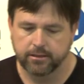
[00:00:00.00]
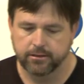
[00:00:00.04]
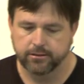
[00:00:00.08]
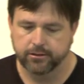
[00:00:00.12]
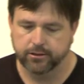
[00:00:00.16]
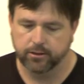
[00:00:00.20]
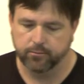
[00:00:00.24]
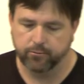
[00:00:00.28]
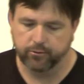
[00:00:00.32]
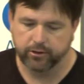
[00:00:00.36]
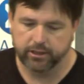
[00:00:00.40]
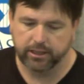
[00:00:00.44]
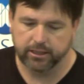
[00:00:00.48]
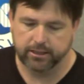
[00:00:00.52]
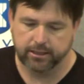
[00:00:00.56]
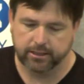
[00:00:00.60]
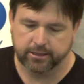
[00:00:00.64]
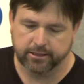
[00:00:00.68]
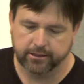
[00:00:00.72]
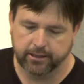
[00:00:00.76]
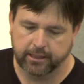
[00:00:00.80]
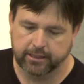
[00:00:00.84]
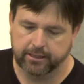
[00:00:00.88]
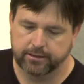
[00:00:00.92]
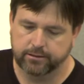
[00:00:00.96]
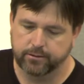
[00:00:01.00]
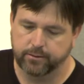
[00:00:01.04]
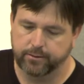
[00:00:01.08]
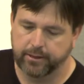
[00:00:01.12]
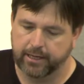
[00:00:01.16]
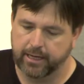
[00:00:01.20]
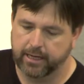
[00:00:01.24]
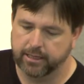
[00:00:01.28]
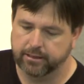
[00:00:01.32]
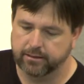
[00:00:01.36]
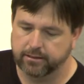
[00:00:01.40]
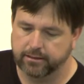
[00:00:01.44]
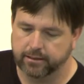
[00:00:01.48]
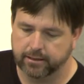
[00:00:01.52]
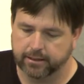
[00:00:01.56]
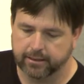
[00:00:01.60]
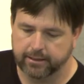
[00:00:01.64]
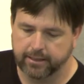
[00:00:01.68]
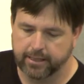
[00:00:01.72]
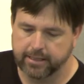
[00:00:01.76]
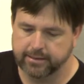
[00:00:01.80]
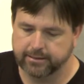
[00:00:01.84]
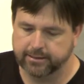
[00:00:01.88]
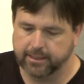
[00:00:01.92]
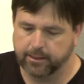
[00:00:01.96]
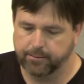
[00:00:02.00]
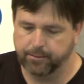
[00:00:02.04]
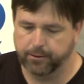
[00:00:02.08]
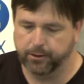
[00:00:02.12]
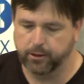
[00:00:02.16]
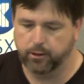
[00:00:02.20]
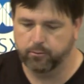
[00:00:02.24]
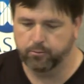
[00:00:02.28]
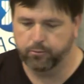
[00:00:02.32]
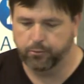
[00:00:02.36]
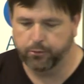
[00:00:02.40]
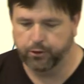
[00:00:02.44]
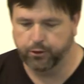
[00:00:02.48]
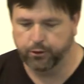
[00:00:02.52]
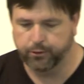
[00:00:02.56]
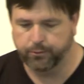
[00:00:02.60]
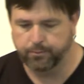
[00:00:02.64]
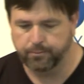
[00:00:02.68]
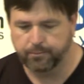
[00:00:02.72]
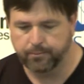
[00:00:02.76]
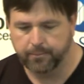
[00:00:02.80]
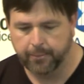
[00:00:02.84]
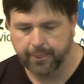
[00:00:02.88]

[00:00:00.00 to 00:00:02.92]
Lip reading: So I'm really excited to announce that Claire's coming on board.